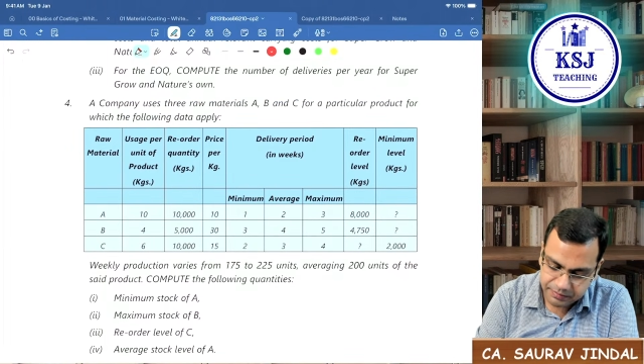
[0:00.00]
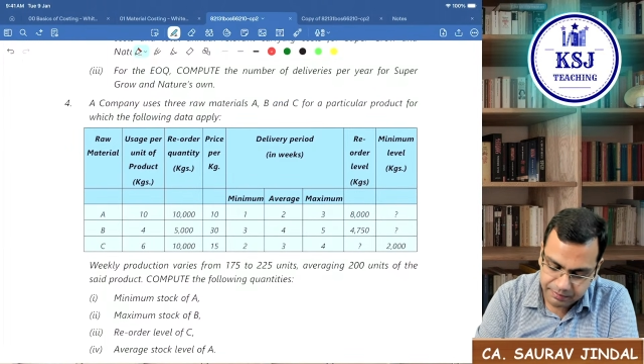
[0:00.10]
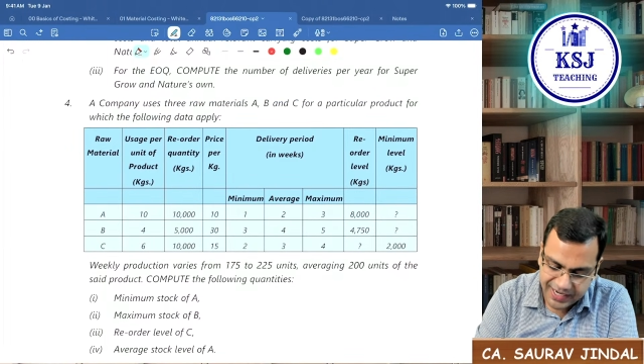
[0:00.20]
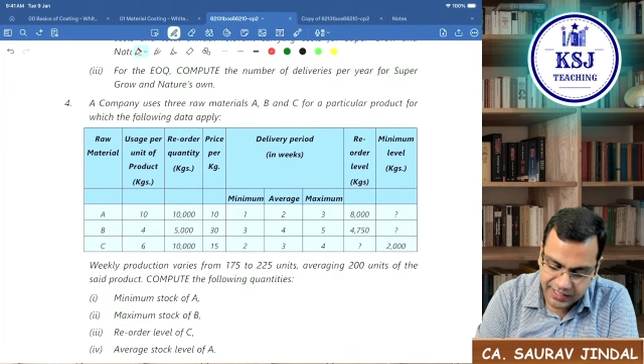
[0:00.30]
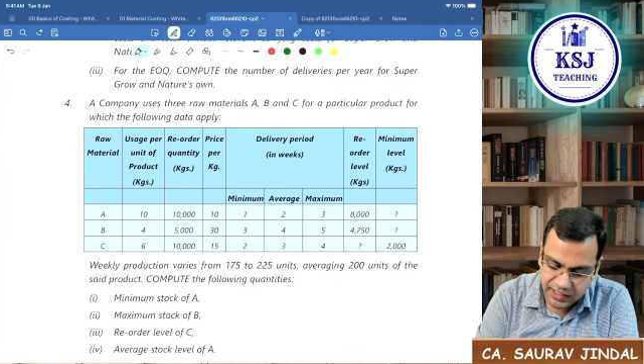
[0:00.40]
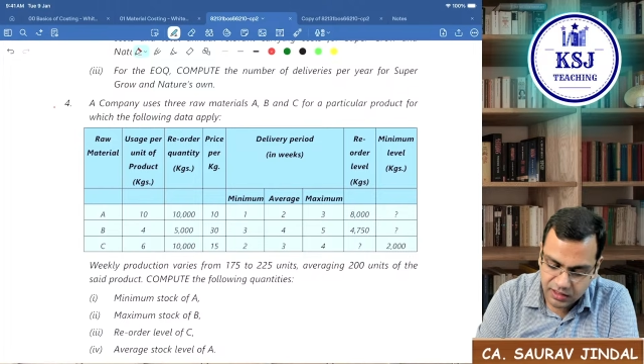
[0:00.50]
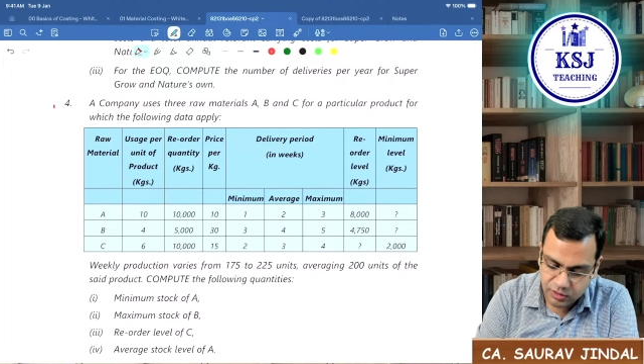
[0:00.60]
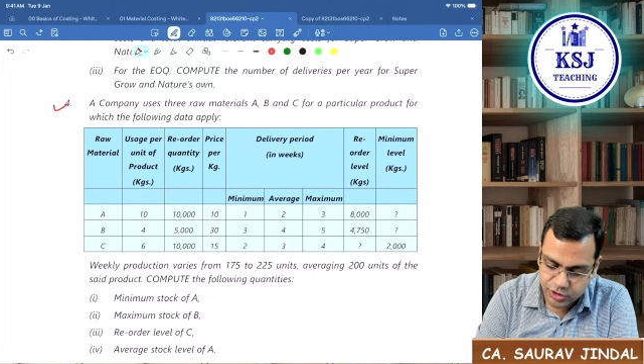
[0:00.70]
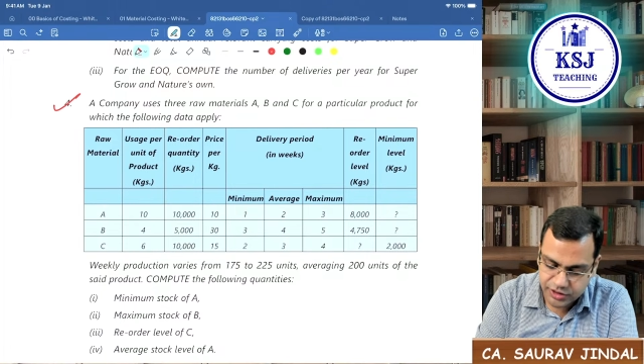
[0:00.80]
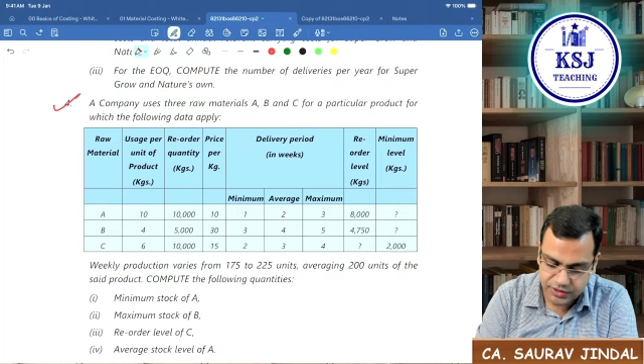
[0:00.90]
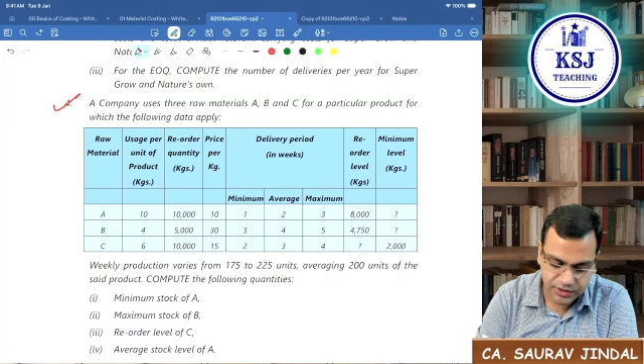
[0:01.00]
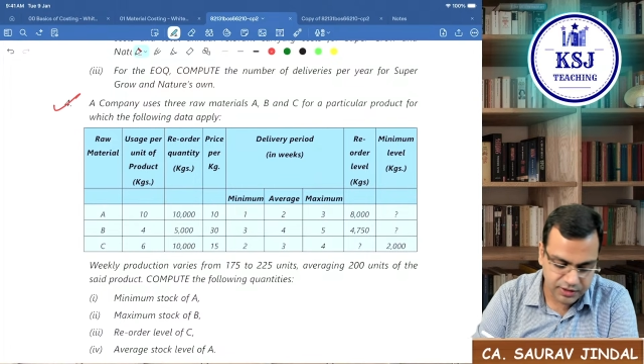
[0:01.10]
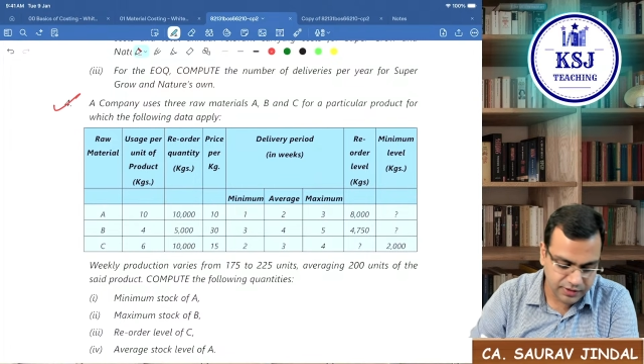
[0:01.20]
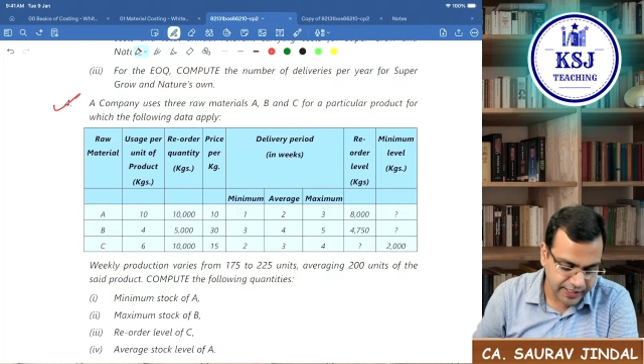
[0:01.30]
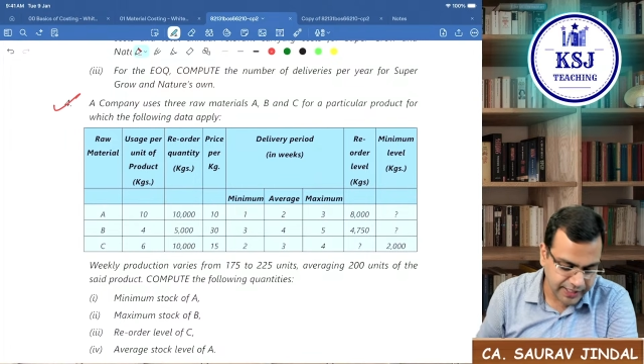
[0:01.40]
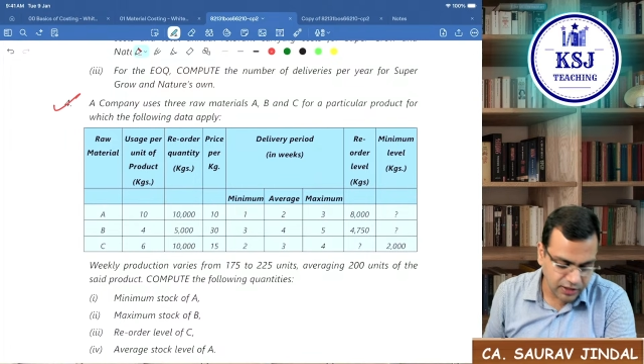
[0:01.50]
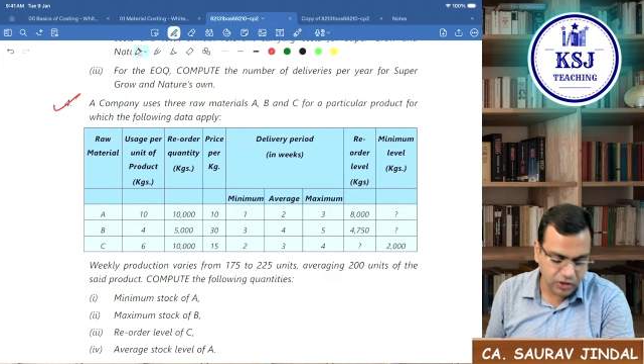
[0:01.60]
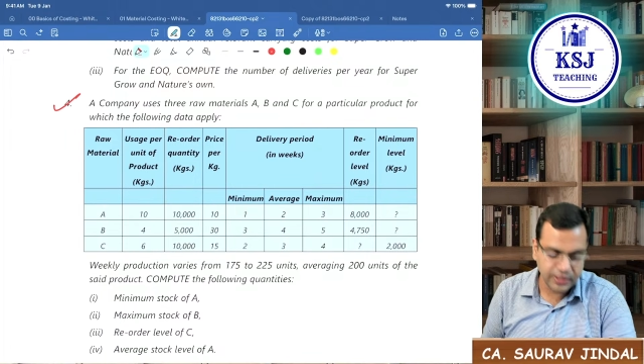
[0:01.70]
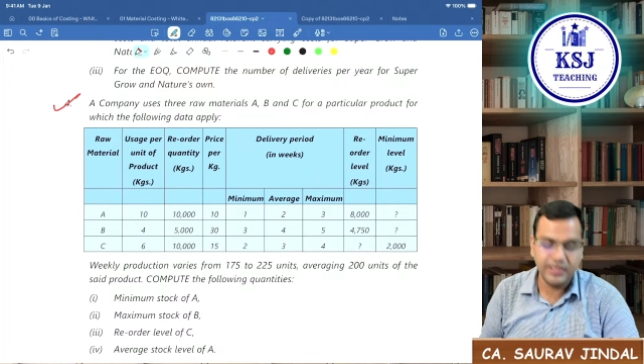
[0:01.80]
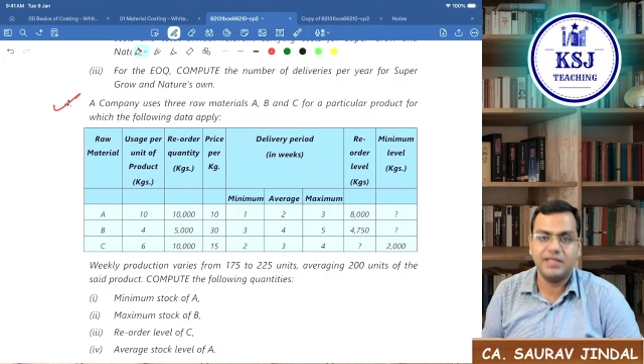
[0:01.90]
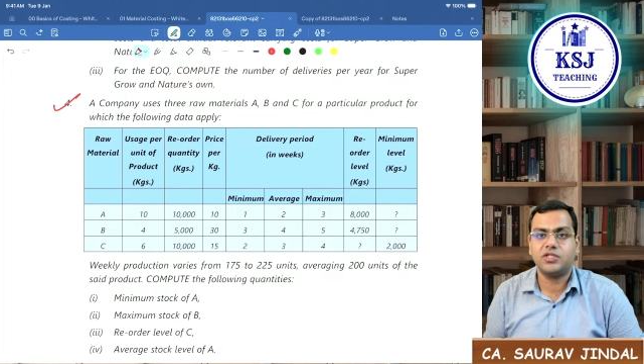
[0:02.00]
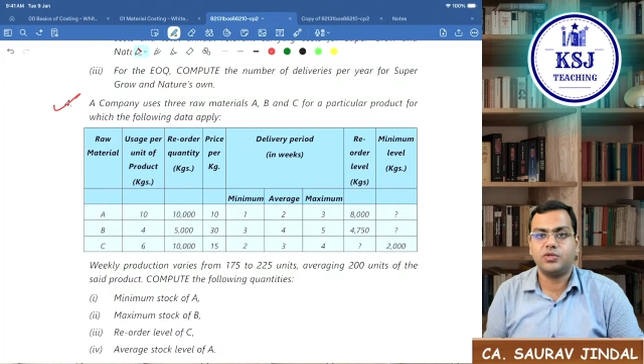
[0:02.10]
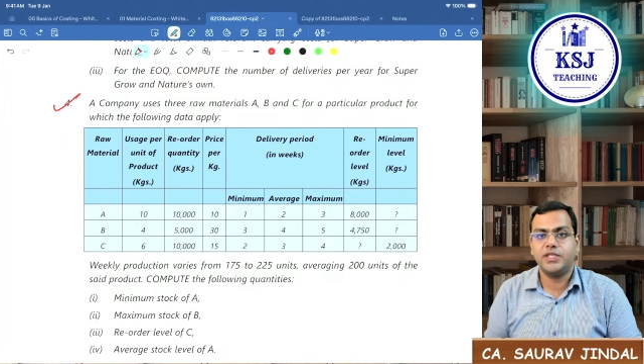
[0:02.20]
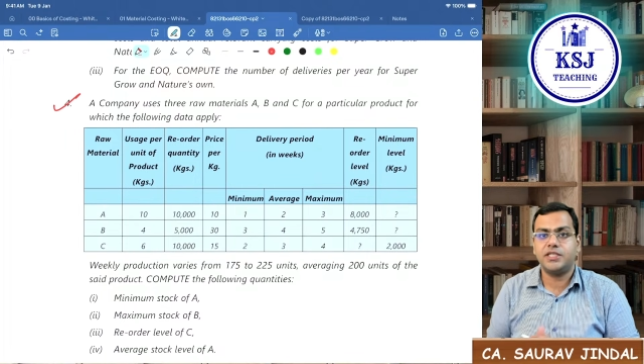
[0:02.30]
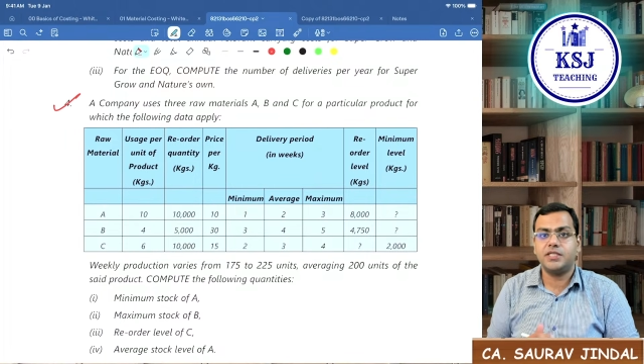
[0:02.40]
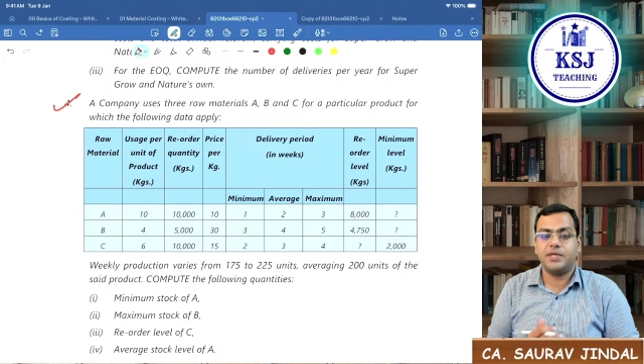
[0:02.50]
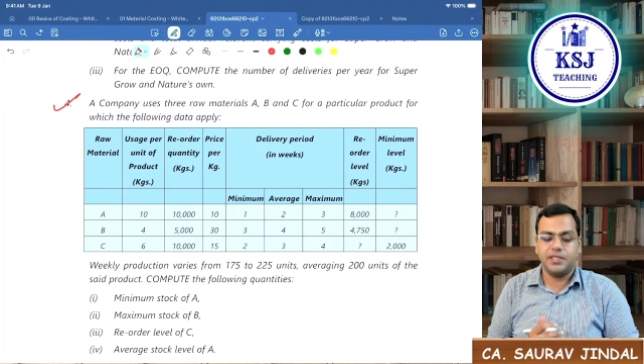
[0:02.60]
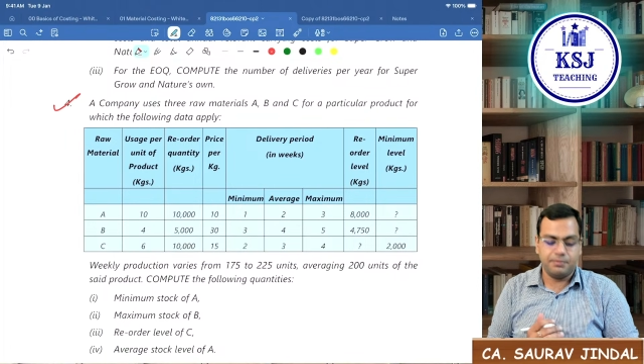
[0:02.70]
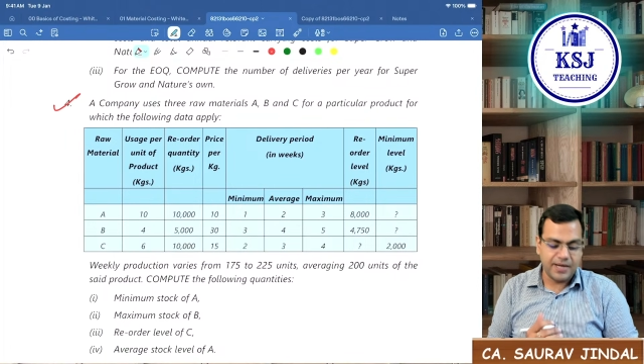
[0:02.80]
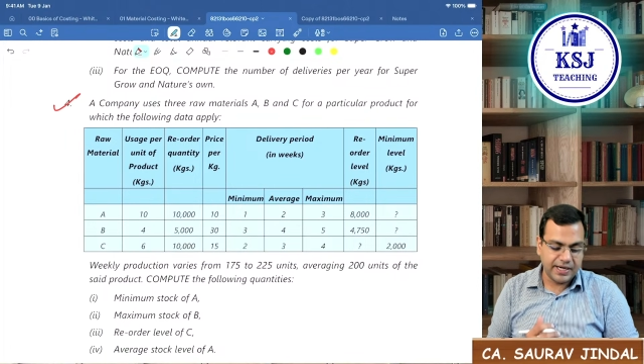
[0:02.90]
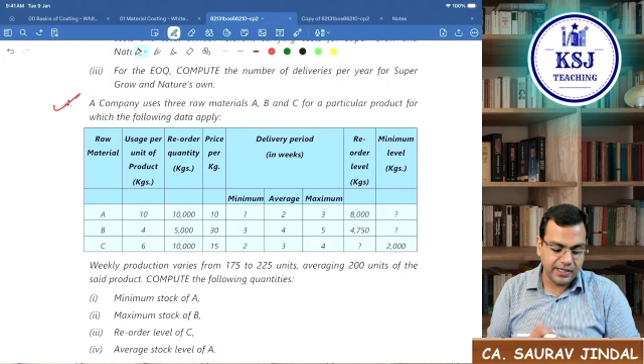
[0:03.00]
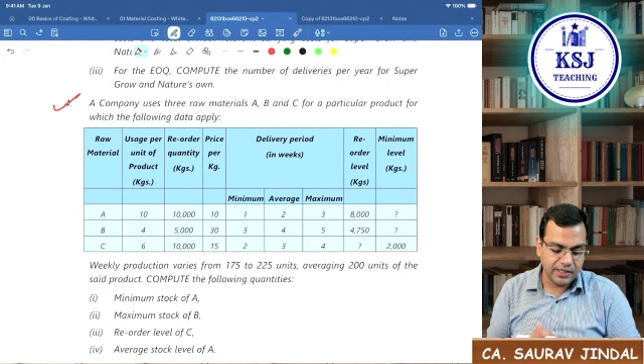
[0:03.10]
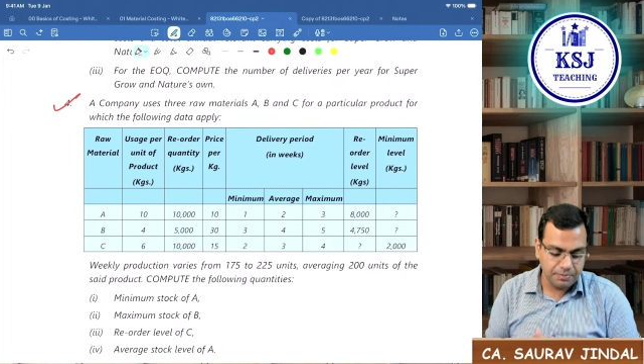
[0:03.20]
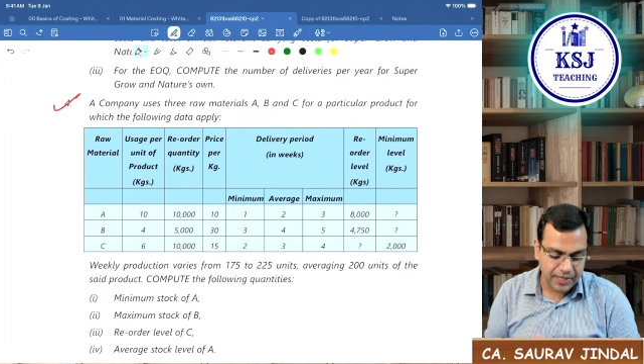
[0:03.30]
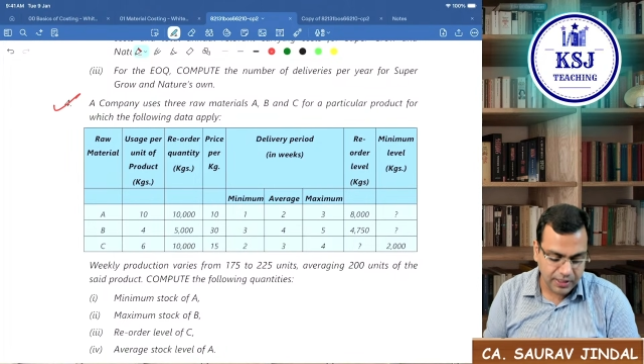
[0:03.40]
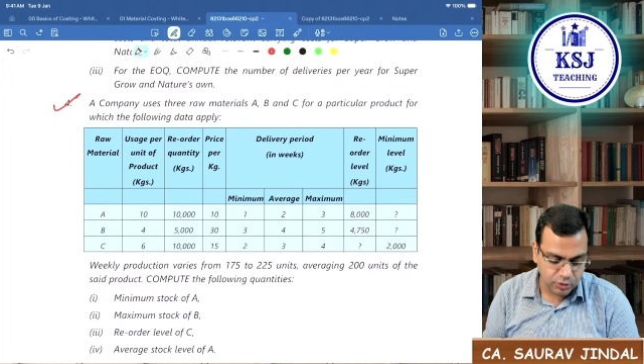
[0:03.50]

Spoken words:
Practical questions, right? Not the illustrations, but the practical part.